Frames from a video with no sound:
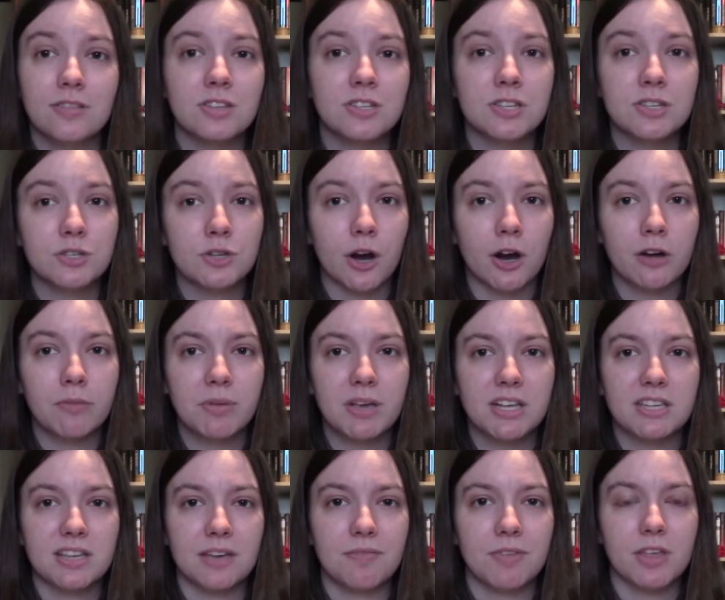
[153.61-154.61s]
This is hard
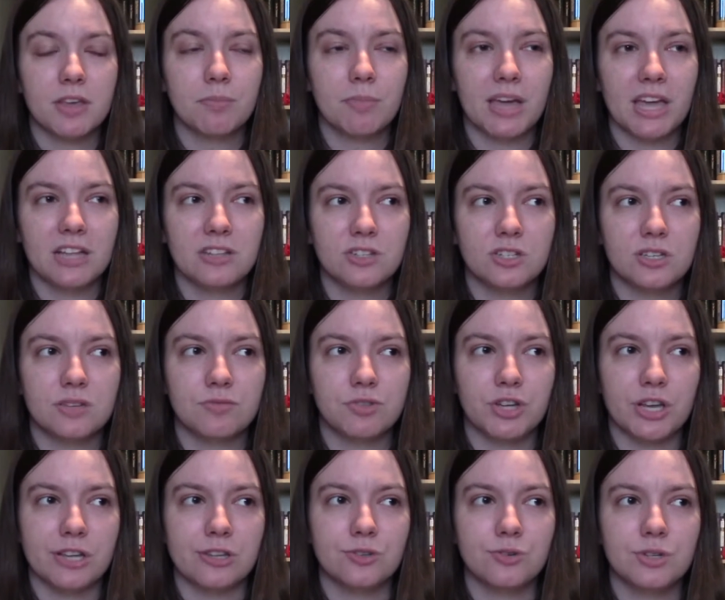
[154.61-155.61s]
because I feel like my answers have
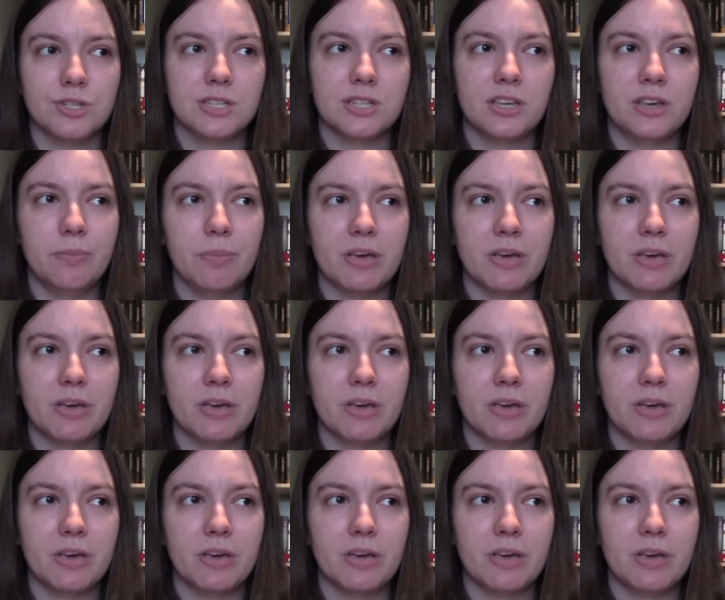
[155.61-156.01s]
changed recently,